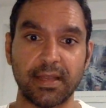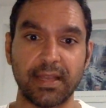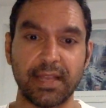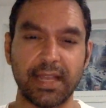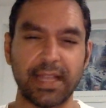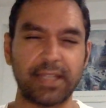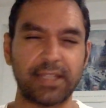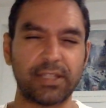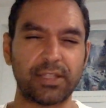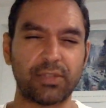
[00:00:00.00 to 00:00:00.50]

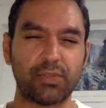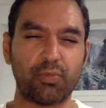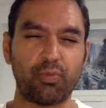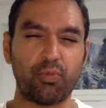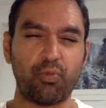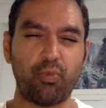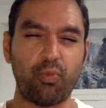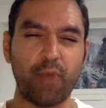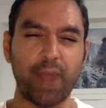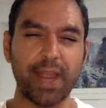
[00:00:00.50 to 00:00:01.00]
It's the
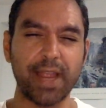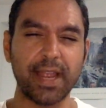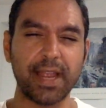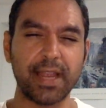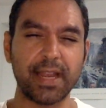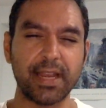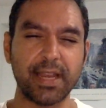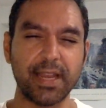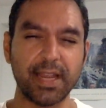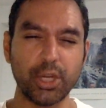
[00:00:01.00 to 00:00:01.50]

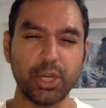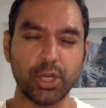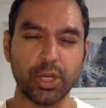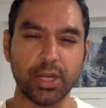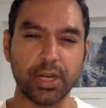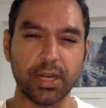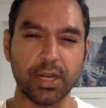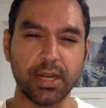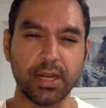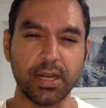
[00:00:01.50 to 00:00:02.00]

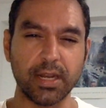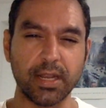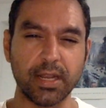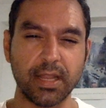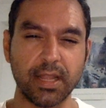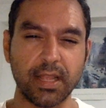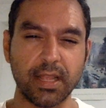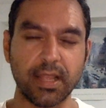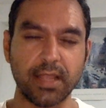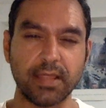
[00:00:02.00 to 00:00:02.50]
recognition
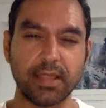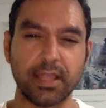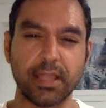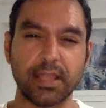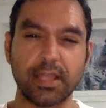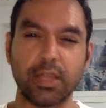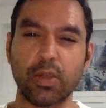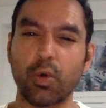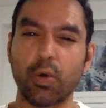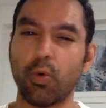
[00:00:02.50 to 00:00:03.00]

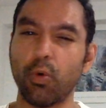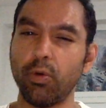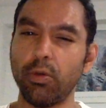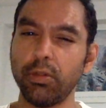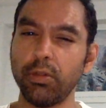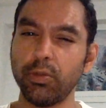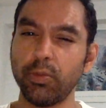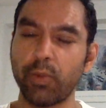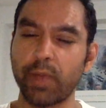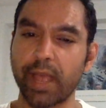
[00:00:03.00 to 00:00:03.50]
the
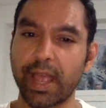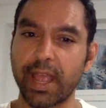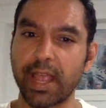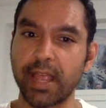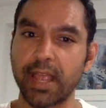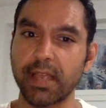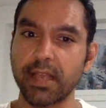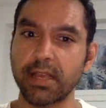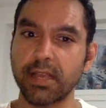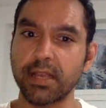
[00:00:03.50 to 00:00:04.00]
old
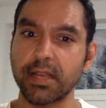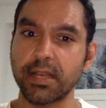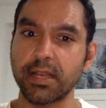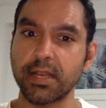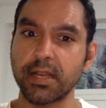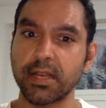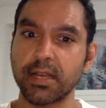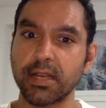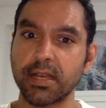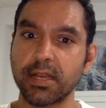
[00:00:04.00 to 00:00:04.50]
way
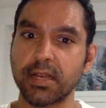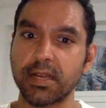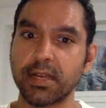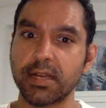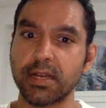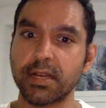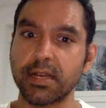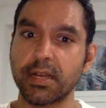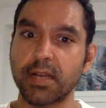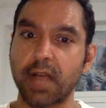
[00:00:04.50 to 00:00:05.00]

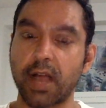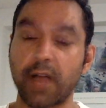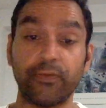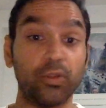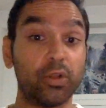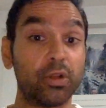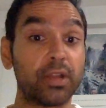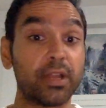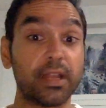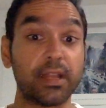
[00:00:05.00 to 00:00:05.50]
of
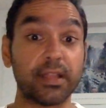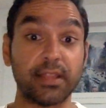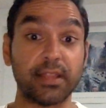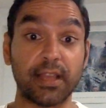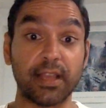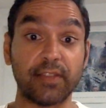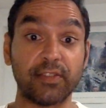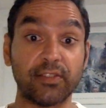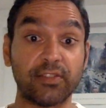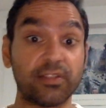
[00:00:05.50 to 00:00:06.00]
looking at
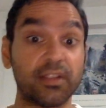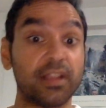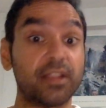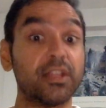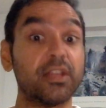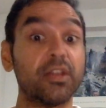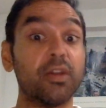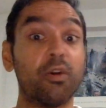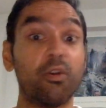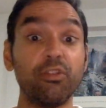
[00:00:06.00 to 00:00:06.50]
things is not the
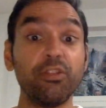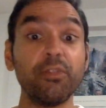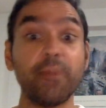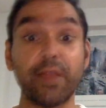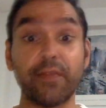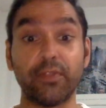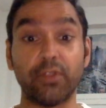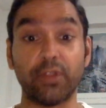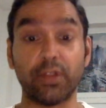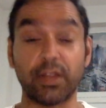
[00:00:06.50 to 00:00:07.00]
only way
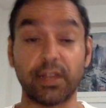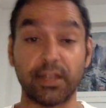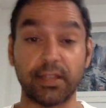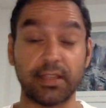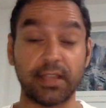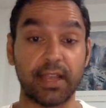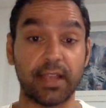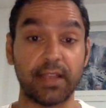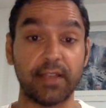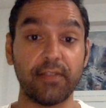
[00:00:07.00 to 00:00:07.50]
of looking at
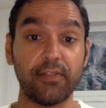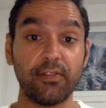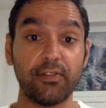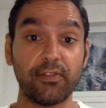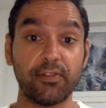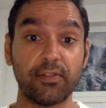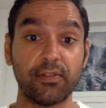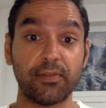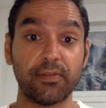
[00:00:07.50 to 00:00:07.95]
things.